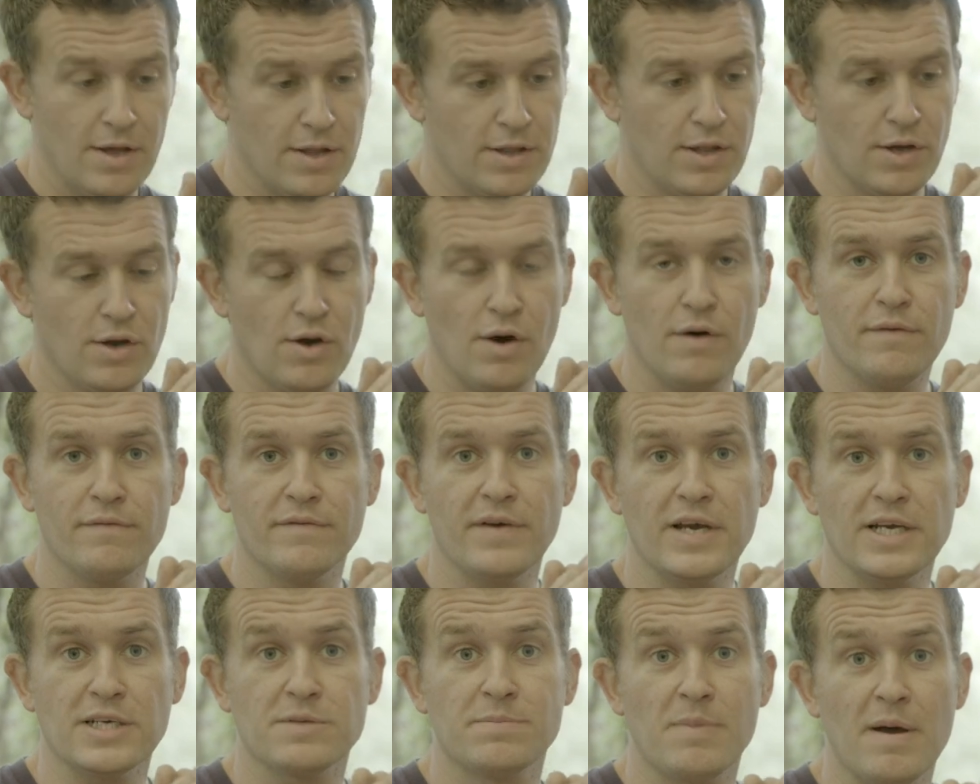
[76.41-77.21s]
the
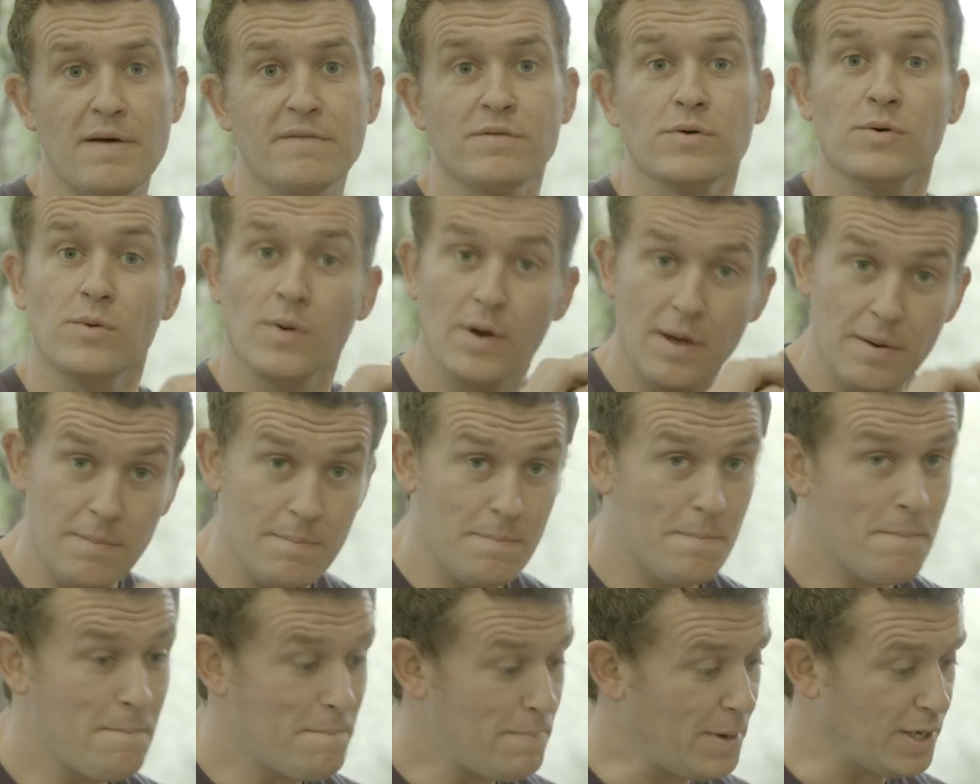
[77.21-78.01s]
convex bevel and
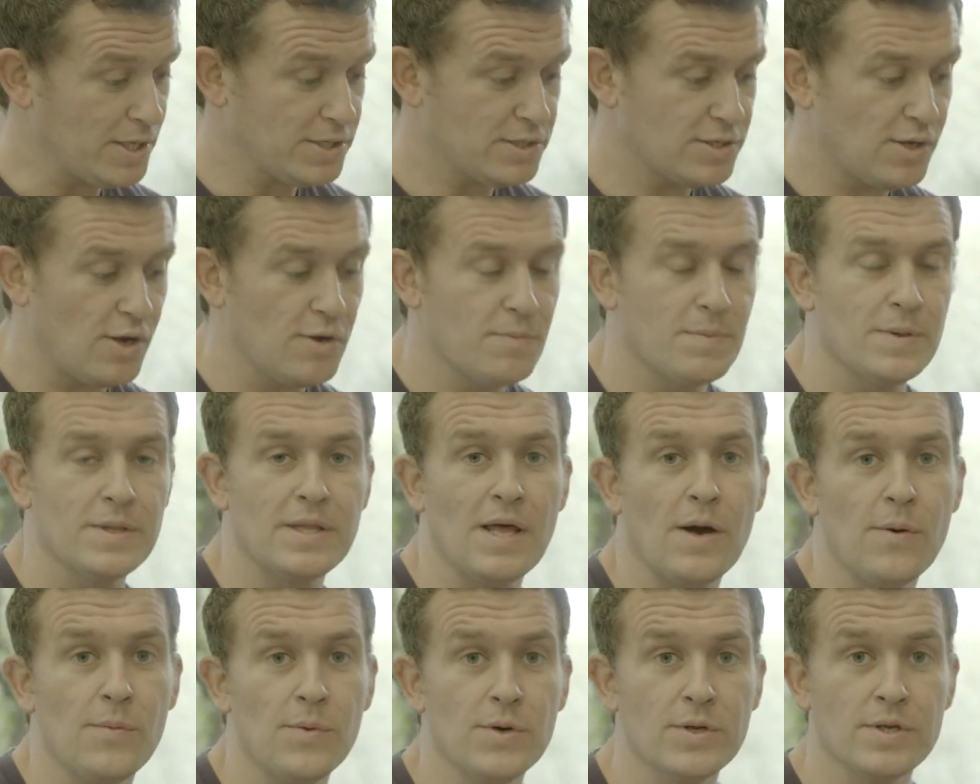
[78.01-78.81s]
bust open
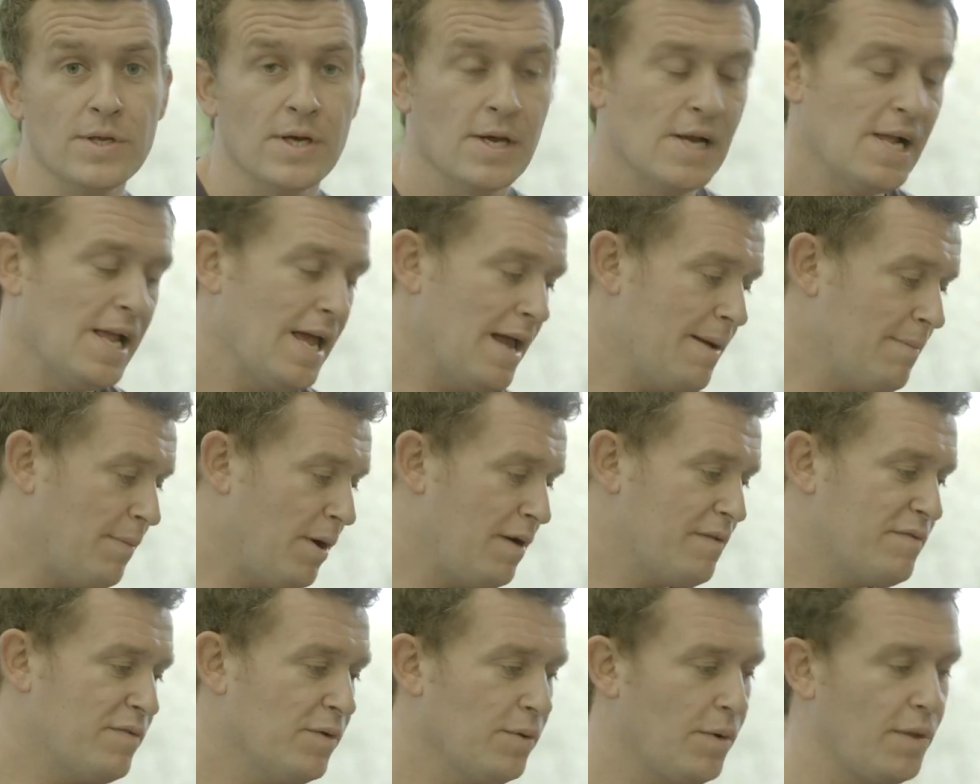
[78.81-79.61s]
that wood. It
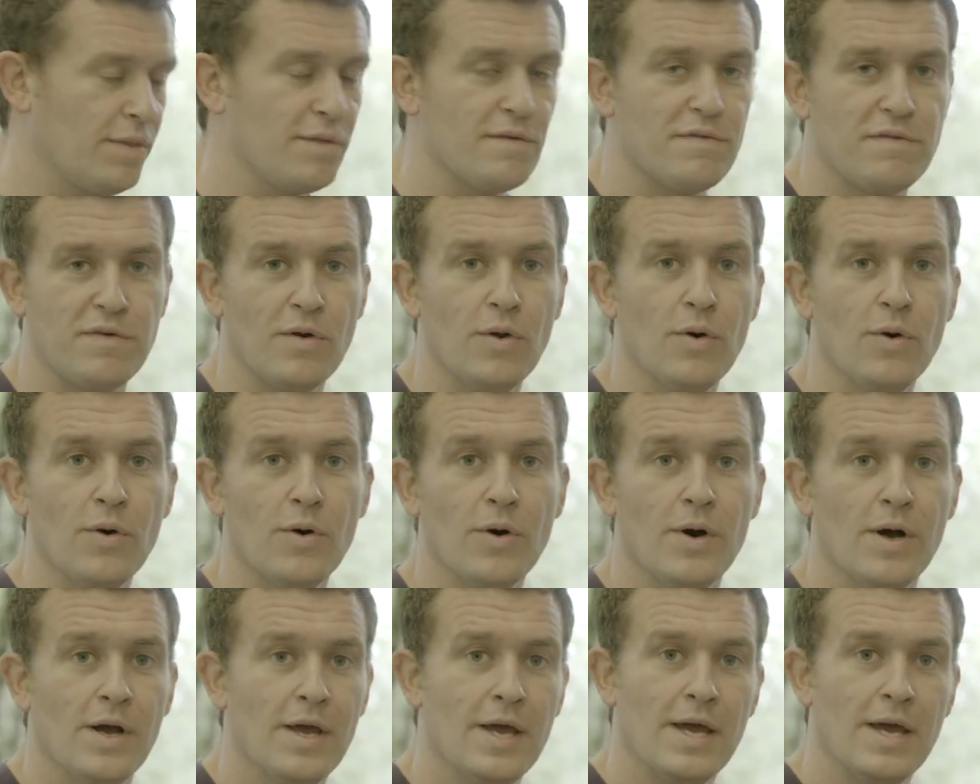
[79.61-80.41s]
might fall on the floor,